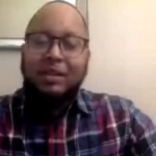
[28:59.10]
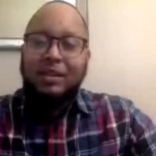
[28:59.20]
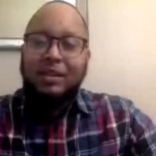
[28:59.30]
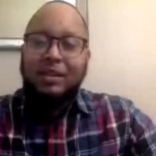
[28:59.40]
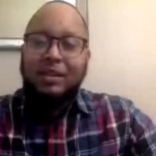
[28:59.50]
the
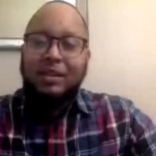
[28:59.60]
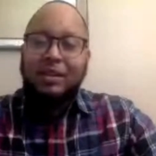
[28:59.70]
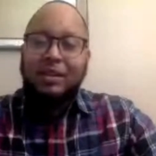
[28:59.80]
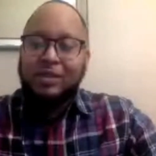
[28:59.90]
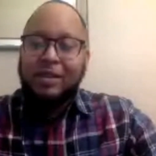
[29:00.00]

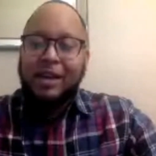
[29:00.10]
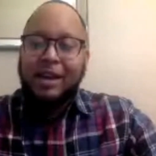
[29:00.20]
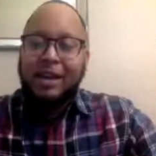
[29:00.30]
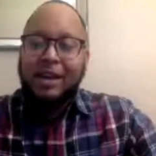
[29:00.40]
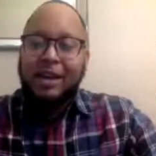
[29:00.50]
excuse
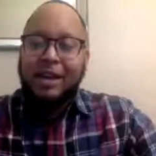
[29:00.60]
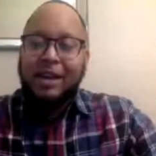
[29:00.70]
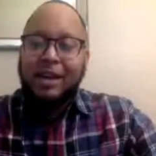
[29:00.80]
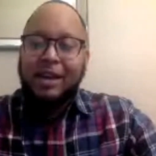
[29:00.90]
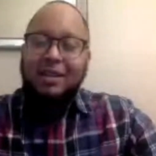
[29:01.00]
that
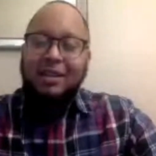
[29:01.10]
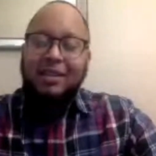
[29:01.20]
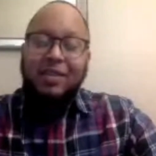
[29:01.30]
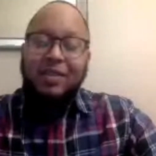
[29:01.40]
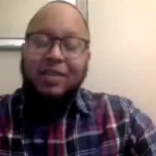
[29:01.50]

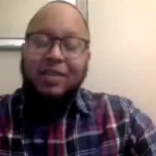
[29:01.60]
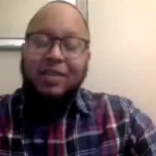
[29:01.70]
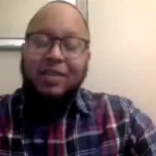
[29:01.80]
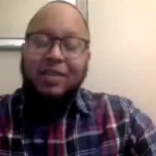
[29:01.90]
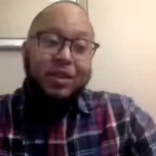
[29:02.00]
they're
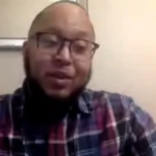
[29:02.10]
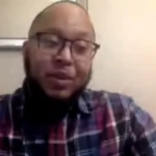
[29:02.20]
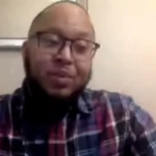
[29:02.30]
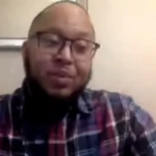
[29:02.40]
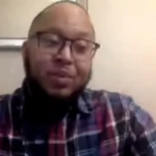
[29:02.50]
boys. Oh,
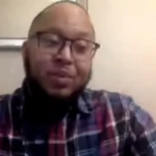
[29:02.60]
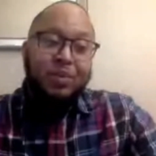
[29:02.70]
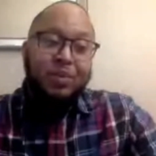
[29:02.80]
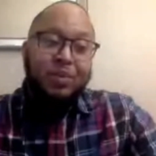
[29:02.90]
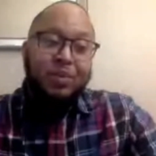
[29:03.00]
they're
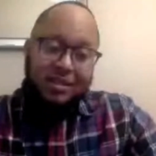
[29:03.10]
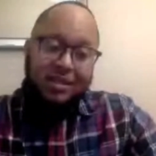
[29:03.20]
boys.